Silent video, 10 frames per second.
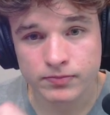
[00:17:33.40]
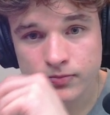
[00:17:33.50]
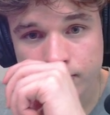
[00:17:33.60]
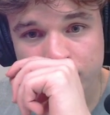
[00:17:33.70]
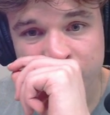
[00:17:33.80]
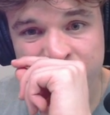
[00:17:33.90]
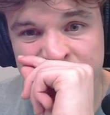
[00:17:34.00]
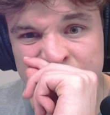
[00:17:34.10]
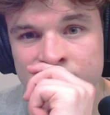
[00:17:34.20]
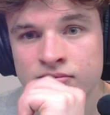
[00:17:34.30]

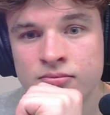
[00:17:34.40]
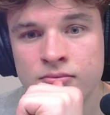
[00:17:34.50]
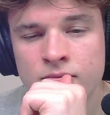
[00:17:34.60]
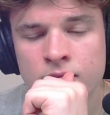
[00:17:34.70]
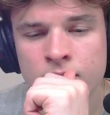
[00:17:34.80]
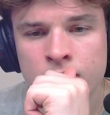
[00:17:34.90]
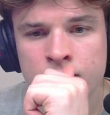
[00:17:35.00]
Nobody speaks.